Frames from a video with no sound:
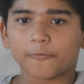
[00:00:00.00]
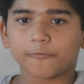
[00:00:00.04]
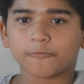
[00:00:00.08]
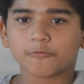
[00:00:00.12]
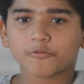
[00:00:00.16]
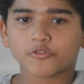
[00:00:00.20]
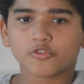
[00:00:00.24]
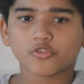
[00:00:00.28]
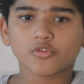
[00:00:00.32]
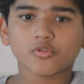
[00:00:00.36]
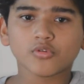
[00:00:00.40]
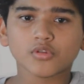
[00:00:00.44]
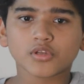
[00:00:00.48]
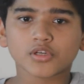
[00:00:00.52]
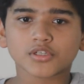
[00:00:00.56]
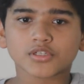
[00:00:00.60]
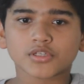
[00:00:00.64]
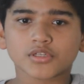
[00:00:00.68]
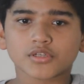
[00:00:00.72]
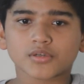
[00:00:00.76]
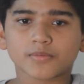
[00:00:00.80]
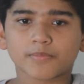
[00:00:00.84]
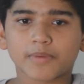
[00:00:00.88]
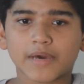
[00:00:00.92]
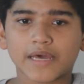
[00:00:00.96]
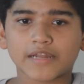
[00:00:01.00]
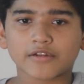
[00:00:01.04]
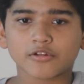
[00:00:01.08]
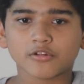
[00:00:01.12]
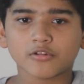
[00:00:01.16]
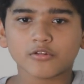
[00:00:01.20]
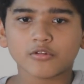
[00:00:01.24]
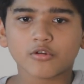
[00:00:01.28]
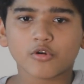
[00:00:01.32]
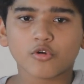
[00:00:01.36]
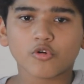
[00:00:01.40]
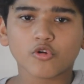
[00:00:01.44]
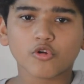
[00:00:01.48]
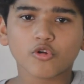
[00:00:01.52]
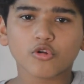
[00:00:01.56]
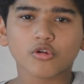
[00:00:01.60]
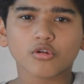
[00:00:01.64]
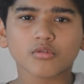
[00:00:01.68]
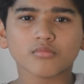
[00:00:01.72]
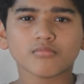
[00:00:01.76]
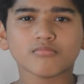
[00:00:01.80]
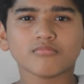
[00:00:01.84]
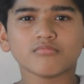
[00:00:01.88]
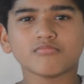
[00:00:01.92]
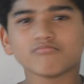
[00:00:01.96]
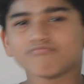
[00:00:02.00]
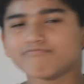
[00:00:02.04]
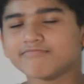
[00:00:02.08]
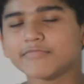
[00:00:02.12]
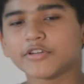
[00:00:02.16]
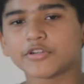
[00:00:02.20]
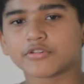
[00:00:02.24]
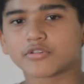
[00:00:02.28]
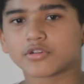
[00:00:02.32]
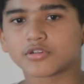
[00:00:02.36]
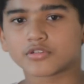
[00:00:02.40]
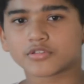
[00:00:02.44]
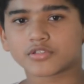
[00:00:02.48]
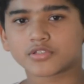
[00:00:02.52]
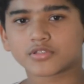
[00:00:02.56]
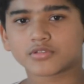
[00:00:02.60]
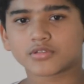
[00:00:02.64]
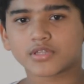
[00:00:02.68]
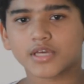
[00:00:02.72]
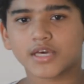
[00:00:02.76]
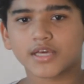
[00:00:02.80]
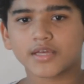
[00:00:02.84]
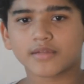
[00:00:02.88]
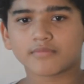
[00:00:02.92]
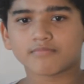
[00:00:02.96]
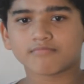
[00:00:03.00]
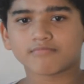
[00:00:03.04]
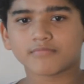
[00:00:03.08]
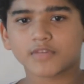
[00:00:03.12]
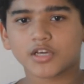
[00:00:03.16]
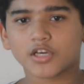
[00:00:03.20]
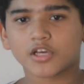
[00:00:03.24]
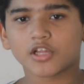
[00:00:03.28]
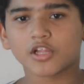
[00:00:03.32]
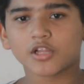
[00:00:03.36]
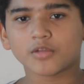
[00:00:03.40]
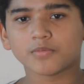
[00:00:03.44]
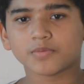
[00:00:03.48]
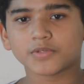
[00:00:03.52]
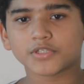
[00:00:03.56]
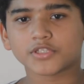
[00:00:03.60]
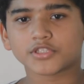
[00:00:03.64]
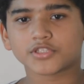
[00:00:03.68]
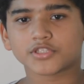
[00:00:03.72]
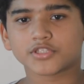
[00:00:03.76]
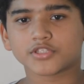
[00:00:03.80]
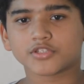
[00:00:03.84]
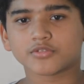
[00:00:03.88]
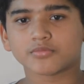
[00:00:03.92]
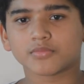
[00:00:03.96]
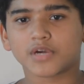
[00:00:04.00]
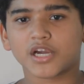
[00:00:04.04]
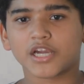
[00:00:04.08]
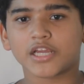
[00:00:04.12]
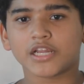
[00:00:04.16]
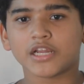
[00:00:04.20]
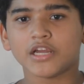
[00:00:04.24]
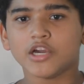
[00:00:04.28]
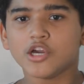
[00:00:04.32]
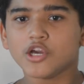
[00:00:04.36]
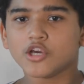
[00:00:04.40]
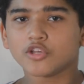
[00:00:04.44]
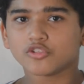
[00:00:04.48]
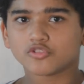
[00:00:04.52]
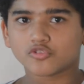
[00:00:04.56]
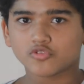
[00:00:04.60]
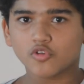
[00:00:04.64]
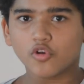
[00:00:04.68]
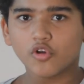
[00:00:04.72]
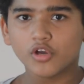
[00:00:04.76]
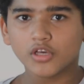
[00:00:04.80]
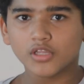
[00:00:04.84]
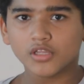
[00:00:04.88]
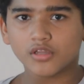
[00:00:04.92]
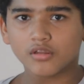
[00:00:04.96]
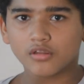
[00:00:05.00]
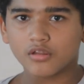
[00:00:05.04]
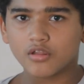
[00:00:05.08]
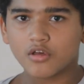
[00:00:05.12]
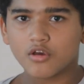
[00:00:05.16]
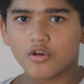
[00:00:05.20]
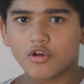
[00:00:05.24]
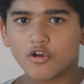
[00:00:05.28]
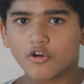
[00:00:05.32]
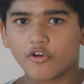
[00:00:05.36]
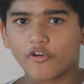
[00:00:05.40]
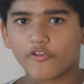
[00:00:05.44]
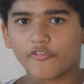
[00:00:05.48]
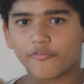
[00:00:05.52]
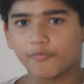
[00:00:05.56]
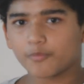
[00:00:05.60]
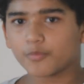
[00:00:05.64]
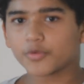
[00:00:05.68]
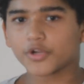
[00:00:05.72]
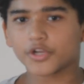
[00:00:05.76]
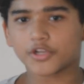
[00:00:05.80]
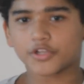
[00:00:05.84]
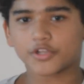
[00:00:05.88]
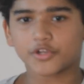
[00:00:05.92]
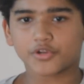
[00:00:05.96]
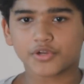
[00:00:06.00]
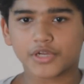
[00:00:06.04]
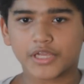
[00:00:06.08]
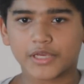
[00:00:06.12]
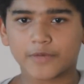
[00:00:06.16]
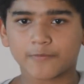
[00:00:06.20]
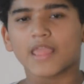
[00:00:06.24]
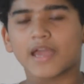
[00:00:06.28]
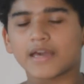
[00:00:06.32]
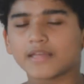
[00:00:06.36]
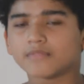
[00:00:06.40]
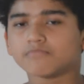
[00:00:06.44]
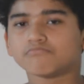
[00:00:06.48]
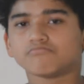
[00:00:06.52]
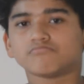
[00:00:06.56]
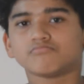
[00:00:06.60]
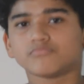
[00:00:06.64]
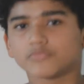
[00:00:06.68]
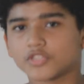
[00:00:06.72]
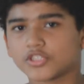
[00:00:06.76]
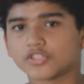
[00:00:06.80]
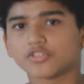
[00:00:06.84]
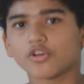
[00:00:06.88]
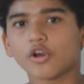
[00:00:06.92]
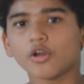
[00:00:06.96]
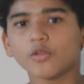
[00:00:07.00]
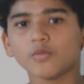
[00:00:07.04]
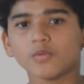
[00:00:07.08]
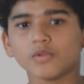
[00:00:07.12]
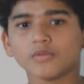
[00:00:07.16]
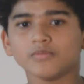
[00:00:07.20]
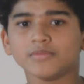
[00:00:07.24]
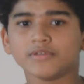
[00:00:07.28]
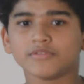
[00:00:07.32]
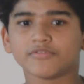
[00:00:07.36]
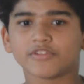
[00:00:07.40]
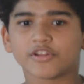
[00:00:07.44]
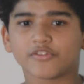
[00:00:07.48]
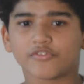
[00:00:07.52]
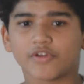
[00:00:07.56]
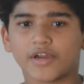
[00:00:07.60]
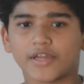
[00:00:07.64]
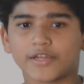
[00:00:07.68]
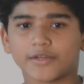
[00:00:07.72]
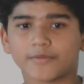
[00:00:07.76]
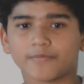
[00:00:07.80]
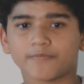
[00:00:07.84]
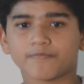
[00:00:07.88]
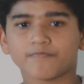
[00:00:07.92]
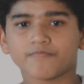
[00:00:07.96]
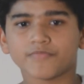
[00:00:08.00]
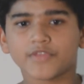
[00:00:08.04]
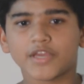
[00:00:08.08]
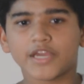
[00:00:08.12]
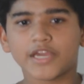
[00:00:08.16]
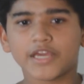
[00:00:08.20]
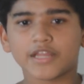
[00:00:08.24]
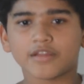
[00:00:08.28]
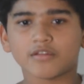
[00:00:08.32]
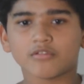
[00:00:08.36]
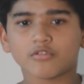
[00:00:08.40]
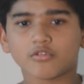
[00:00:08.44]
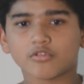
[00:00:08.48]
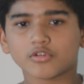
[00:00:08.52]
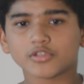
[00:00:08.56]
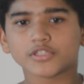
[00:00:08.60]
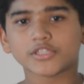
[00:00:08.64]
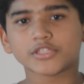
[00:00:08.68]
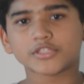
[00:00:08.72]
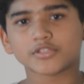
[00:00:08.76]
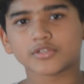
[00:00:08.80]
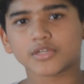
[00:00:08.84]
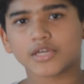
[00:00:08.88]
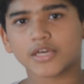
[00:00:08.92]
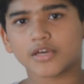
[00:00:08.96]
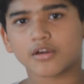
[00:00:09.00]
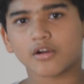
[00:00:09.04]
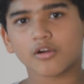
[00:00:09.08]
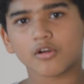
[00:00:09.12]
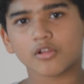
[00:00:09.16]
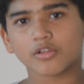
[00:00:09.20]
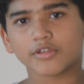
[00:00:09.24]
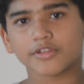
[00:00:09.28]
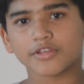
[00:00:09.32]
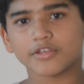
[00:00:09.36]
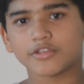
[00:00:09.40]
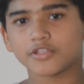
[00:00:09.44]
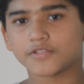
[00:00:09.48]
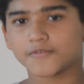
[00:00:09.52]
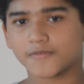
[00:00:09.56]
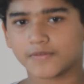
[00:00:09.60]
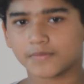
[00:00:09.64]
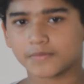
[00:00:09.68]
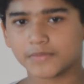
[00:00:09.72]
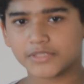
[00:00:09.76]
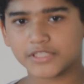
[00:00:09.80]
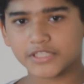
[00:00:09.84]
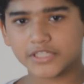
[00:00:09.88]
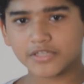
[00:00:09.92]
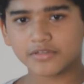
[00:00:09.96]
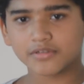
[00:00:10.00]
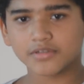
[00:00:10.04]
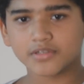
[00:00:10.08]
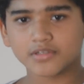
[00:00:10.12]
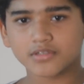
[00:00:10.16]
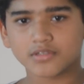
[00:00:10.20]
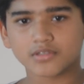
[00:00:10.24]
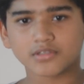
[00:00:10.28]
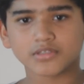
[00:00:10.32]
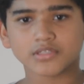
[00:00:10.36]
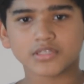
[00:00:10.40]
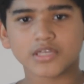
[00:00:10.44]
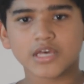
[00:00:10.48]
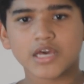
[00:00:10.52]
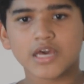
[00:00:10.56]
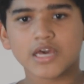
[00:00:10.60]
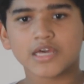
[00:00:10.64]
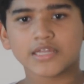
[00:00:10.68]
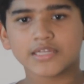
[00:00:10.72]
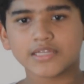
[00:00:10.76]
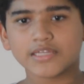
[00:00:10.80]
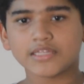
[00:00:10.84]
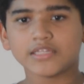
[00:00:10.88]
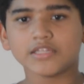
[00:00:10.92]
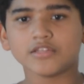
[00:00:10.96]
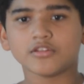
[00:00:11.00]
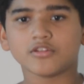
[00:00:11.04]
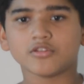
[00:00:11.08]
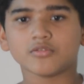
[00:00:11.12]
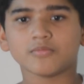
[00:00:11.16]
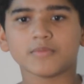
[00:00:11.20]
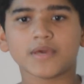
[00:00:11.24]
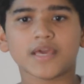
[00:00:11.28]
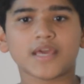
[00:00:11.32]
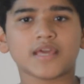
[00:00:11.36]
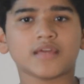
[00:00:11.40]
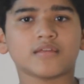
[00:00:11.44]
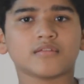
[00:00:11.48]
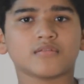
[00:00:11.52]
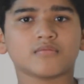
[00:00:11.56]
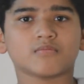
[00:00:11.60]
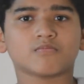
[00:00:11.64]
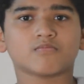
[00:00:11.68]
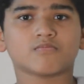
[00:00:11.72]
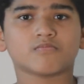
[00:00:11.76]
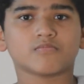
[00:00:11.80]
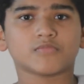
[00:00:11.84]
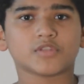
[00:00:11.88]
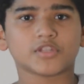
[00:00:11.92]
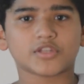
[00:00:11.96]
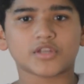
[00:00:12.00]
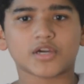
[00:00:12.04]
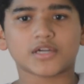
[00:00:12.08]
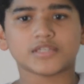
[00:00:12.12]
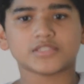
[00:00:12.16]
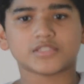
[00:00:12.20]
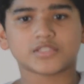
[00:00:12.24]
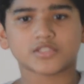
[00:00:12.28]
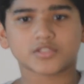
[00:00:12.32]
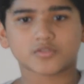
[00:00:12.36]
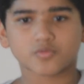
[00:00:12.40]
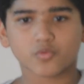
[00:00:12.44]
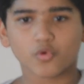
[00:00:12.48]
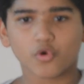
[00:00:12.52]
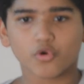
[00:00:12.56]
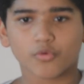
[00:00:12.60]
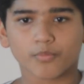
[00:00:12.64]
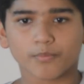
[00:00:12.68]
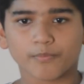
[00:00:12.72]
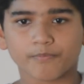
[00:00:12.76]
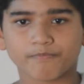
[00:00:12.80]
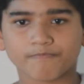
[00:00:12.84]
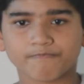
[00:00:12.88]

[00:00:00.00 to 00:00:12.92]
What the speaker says: solar panel or mirrors that help us to mine soil of Mercury. The soil will be refined in order to get all the useful materials needed to make the Dyson swarm.